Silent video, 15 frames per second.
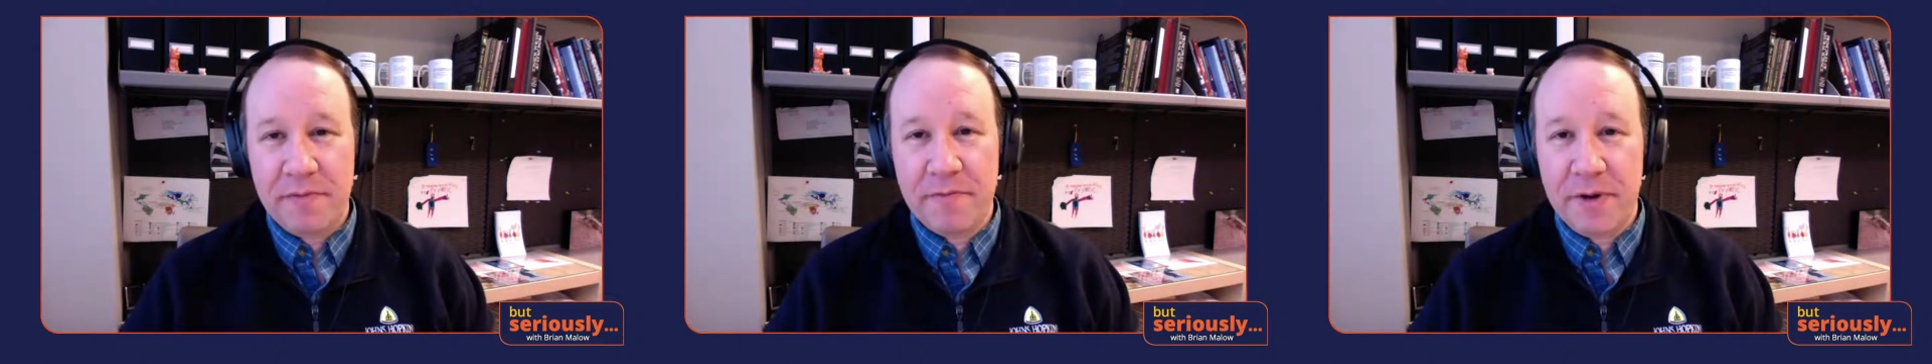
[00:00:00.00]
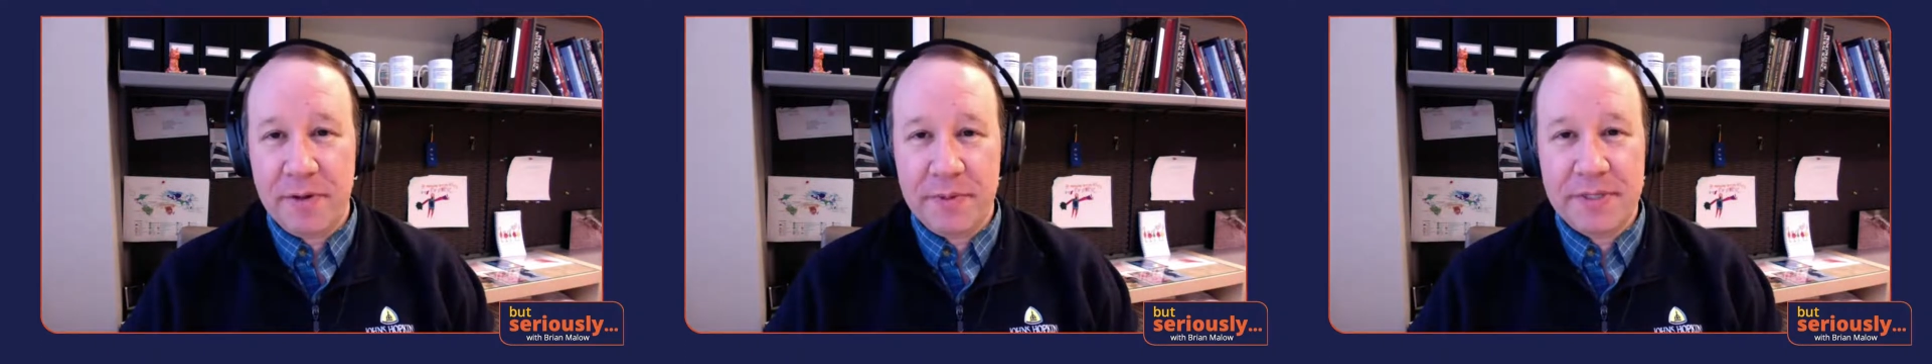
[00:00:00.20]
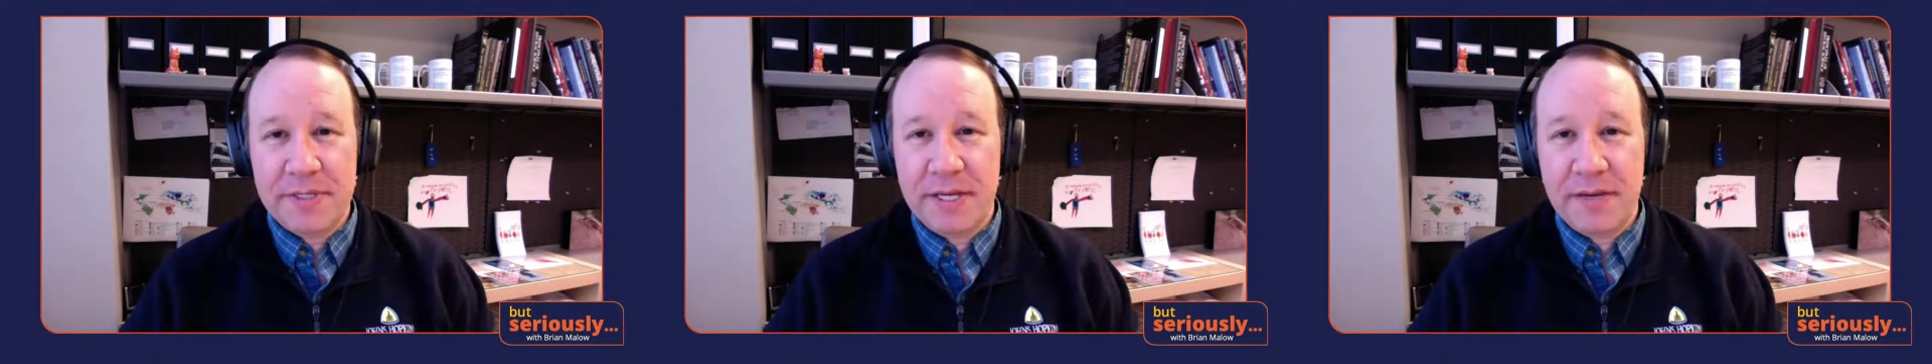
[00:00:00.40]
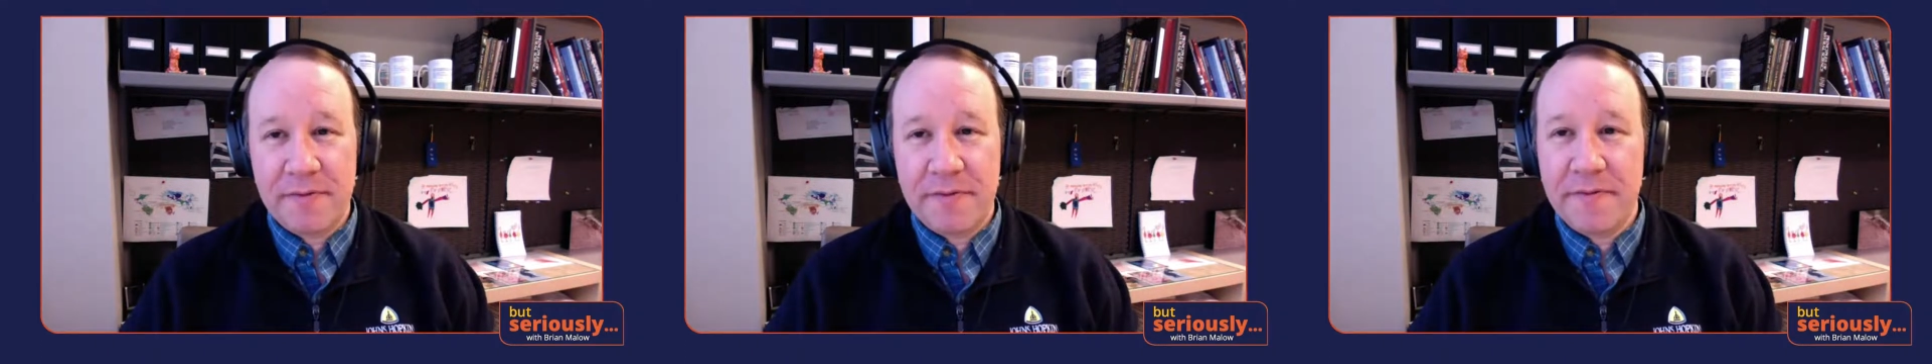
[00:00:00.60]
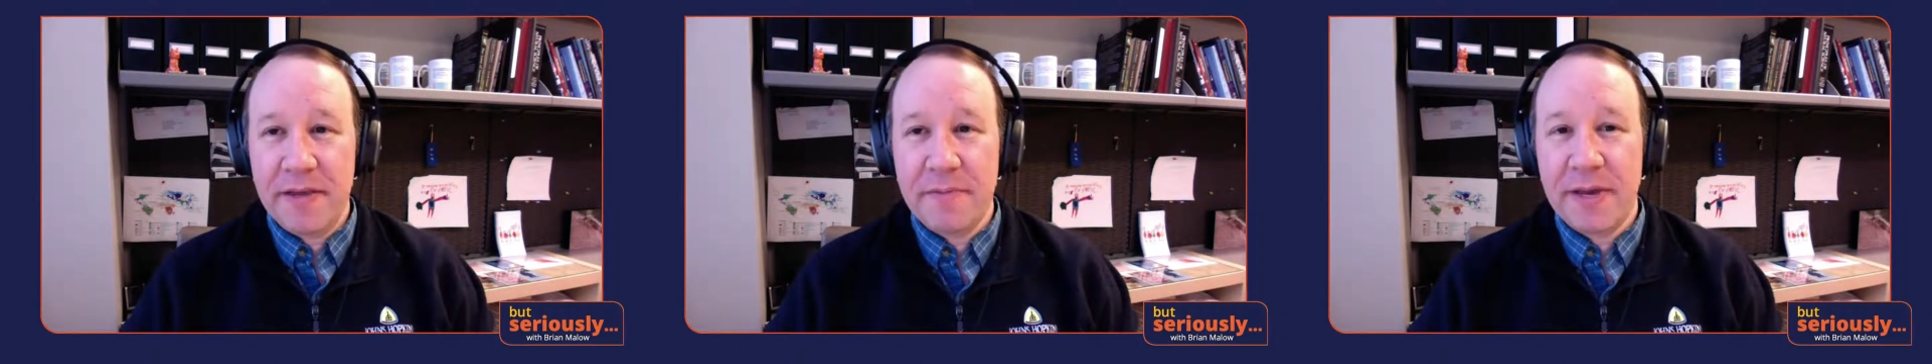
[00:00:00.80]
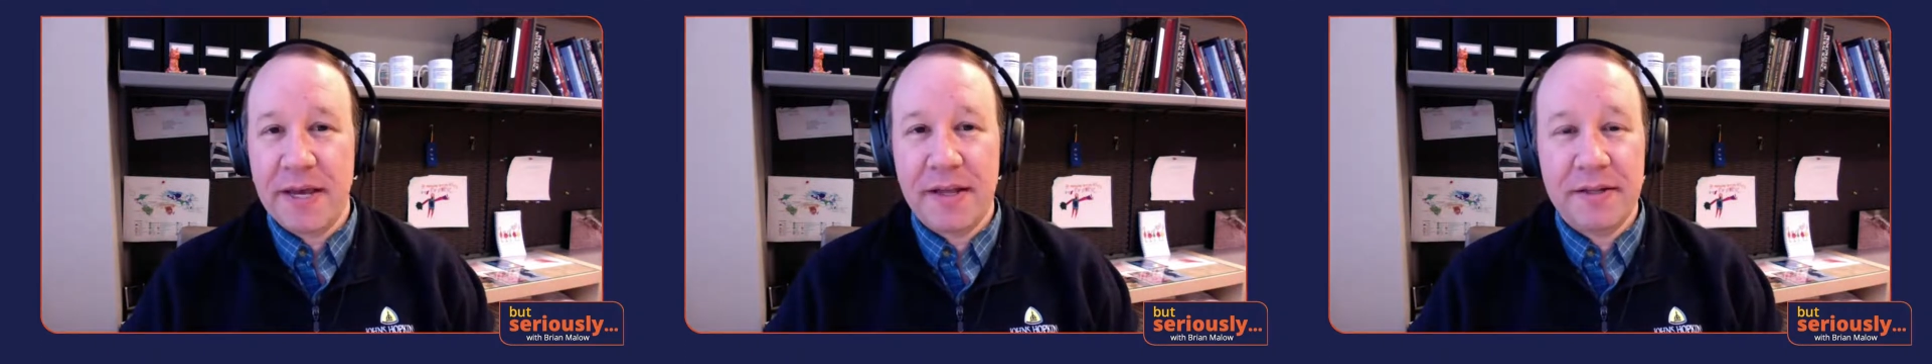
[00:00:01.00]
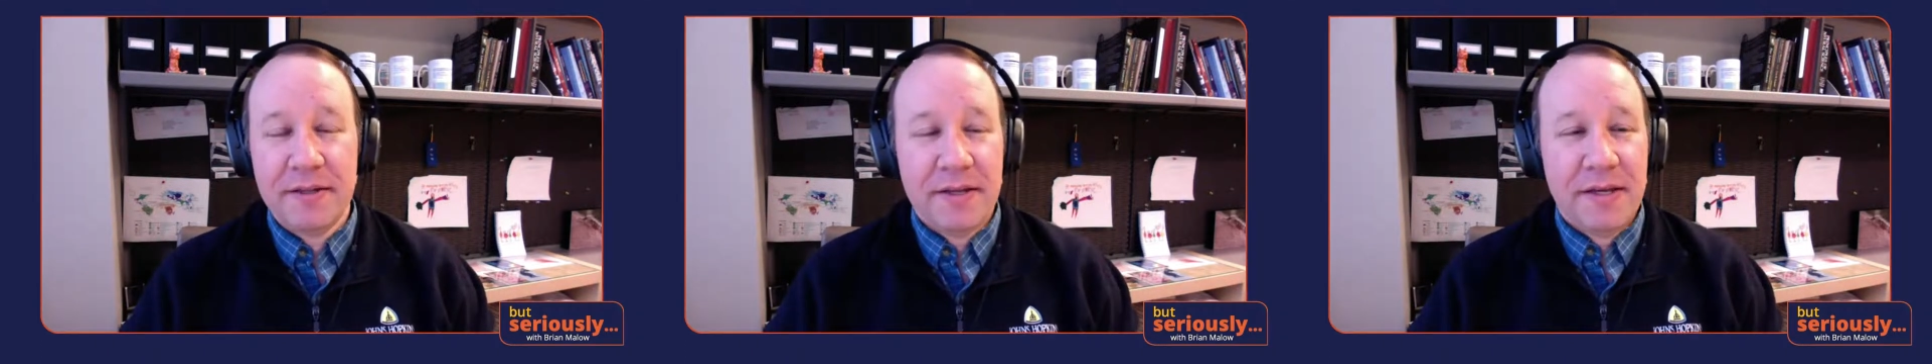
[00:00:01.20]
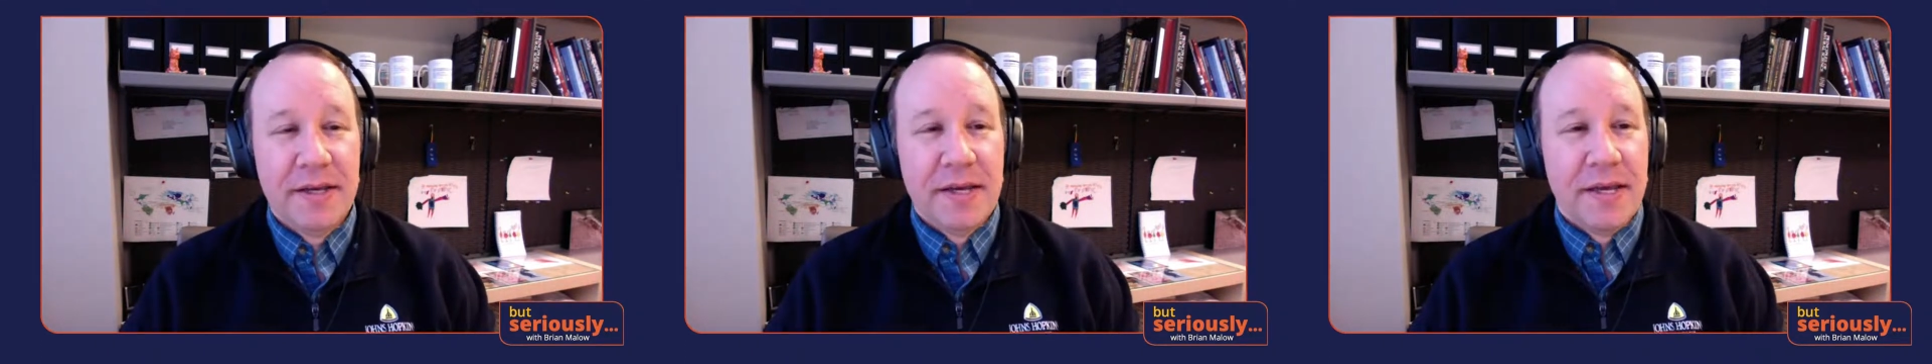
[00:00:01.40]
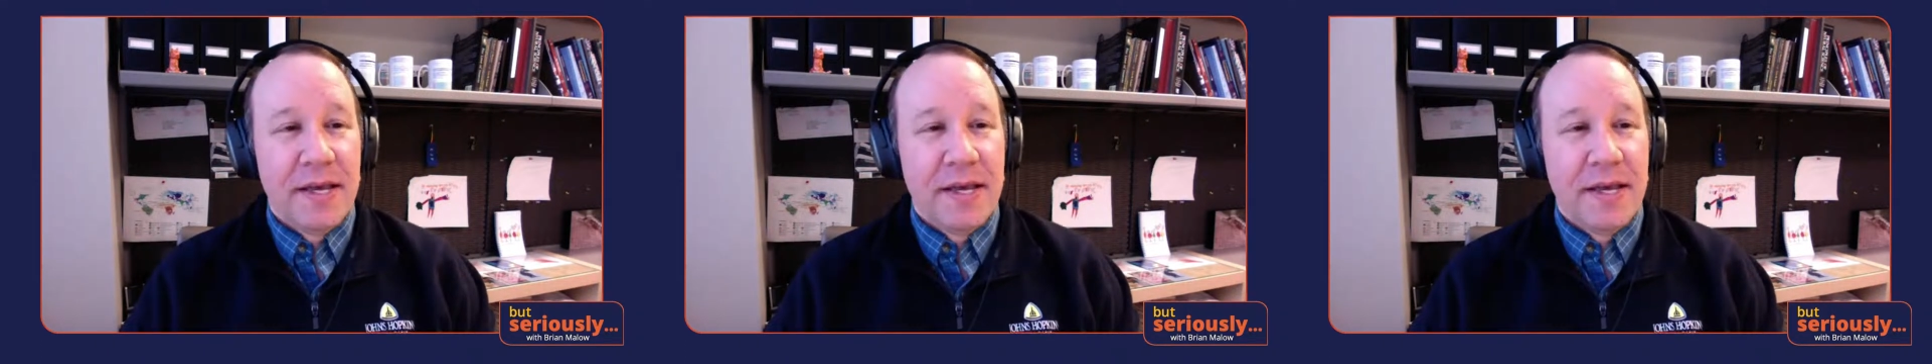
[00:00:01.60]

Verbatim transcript: beat frequency of a female.